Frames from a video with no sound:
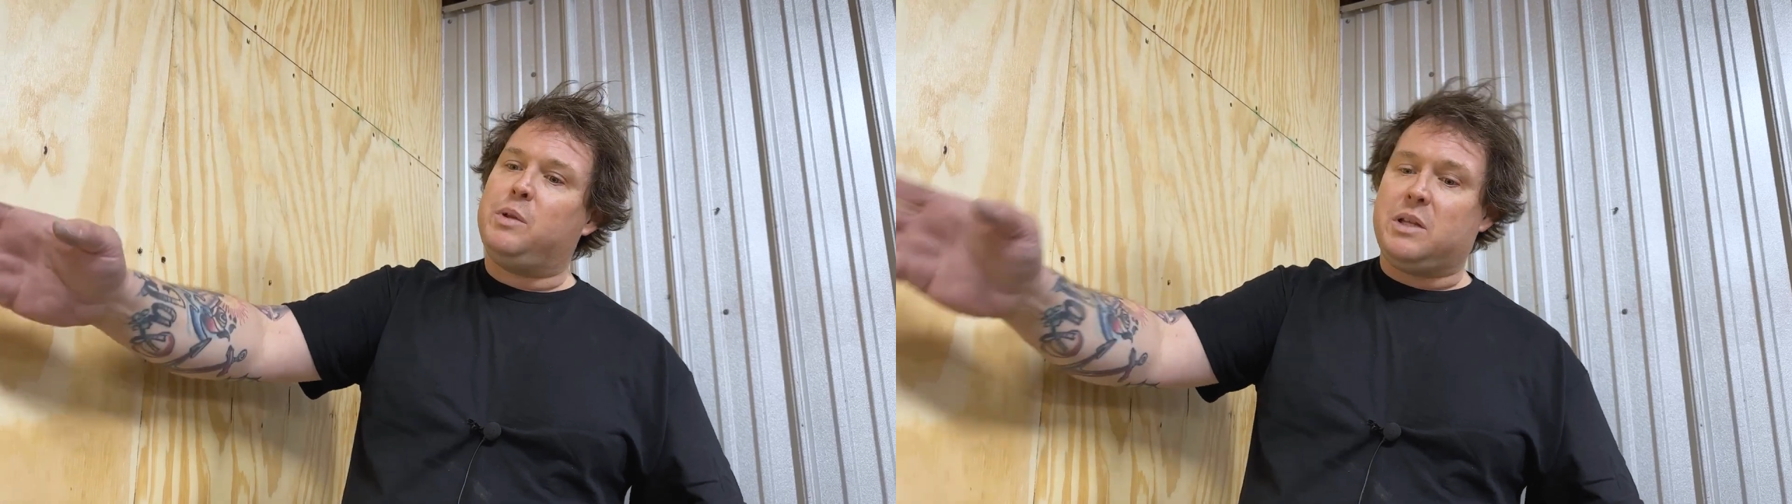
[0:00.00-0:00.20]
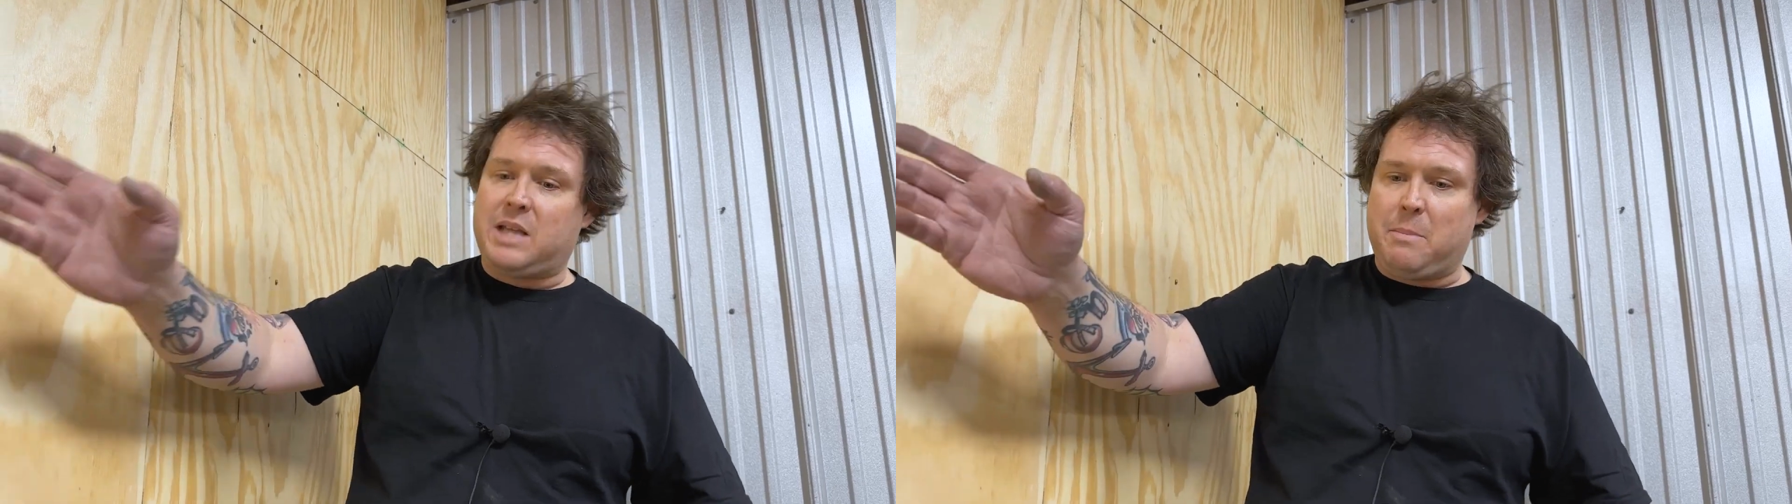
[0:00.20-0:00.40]

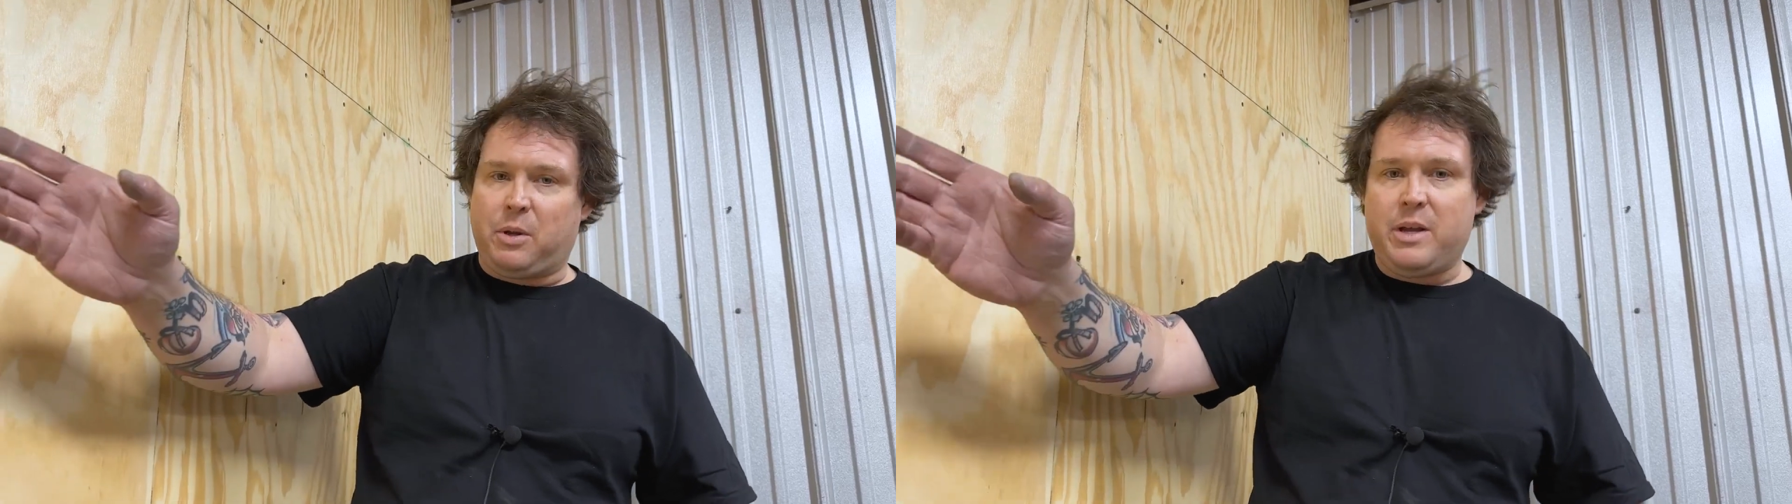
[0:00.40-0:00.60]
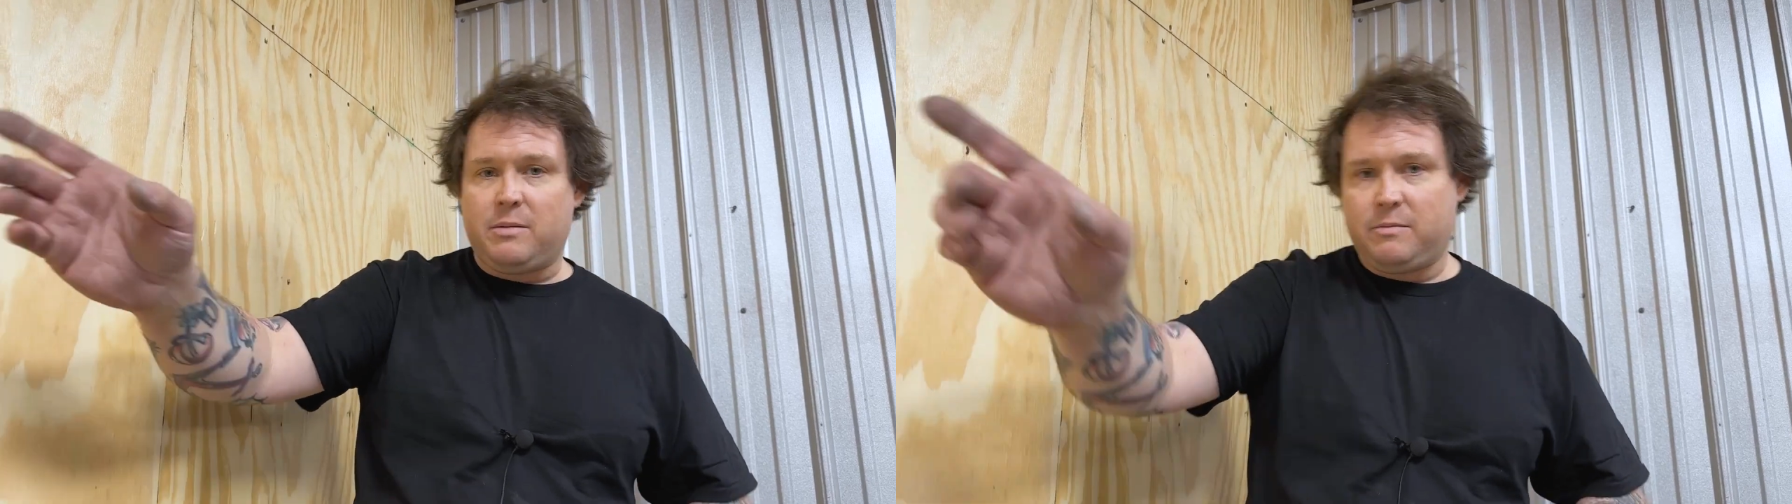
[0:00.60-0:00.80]
the
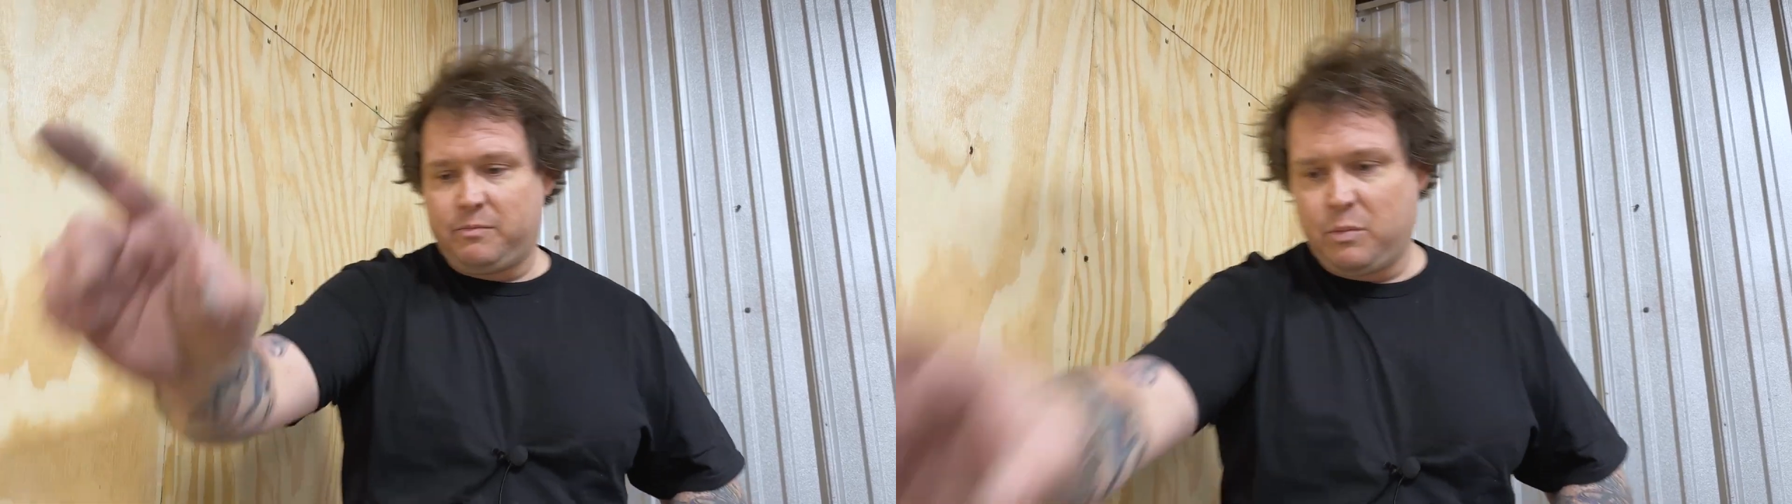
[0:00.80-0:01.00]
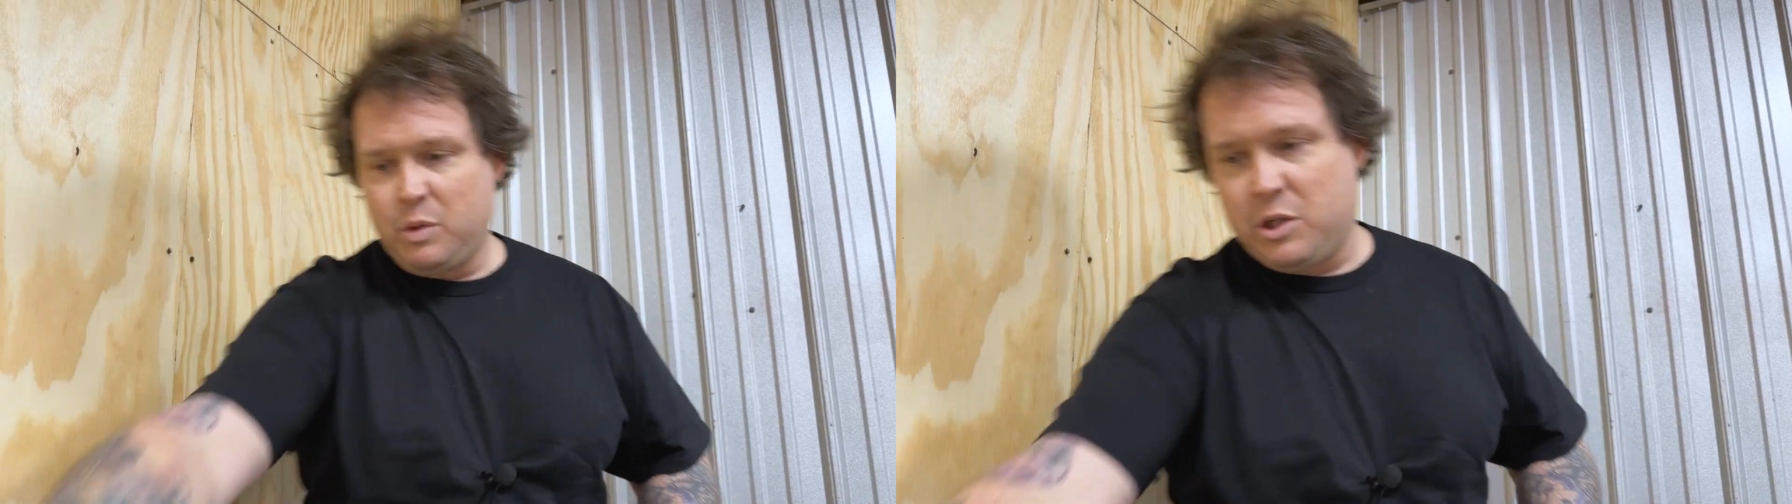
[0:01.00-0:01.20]
template,
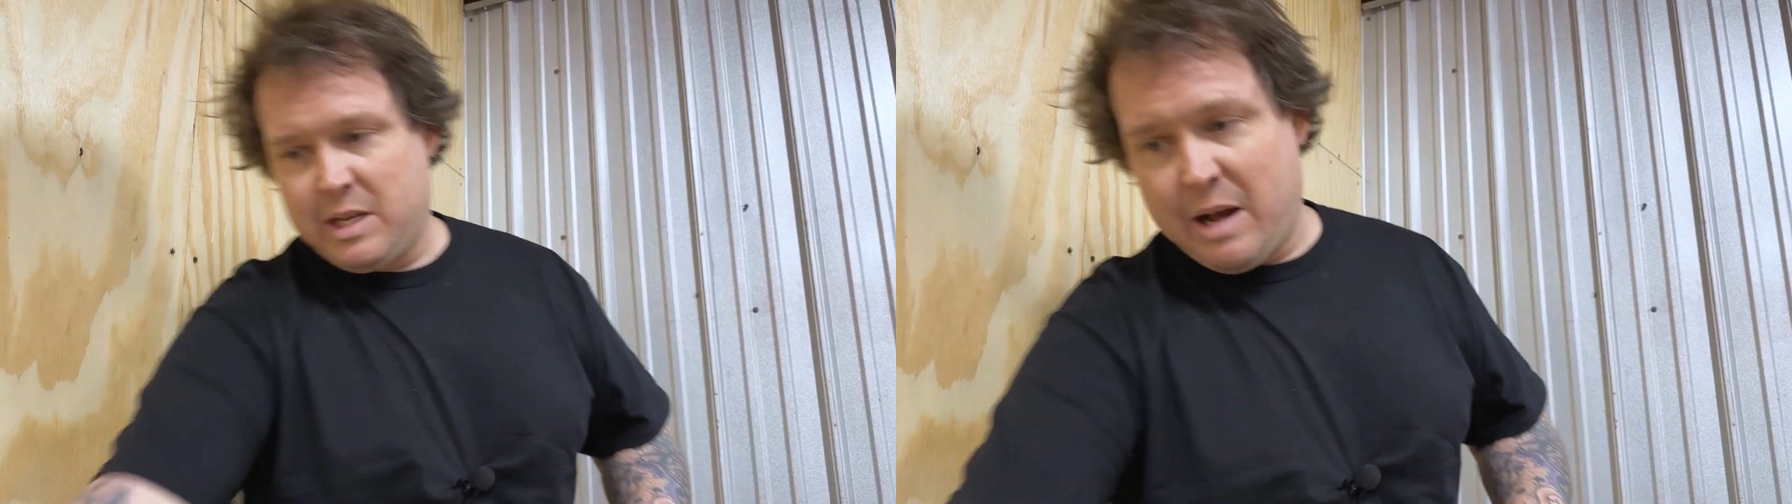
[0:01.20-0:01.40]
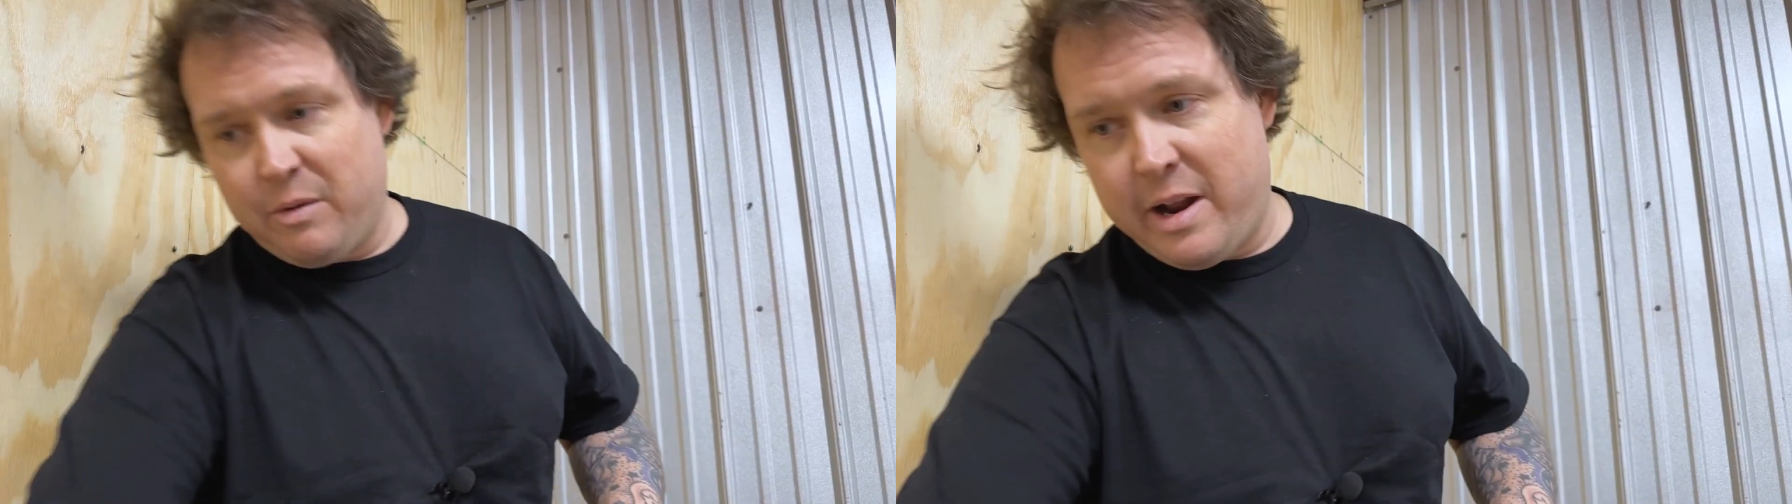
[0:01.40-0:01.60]
which is
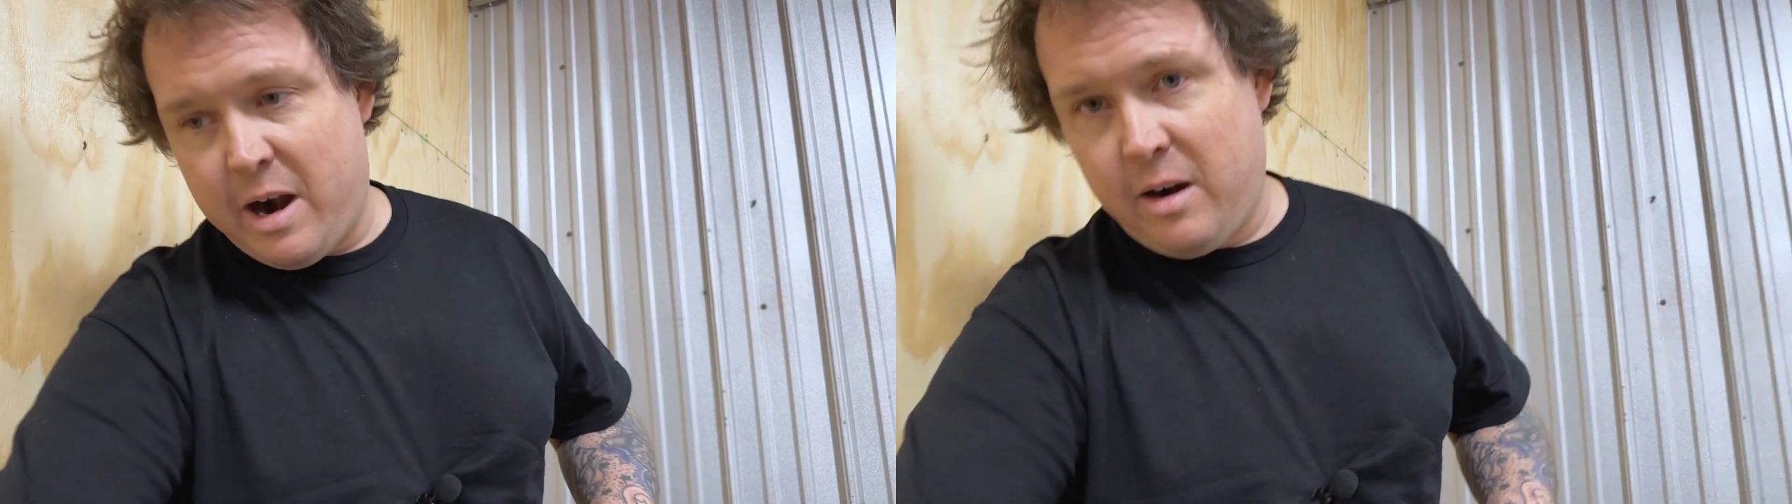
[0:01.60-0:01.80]
down there,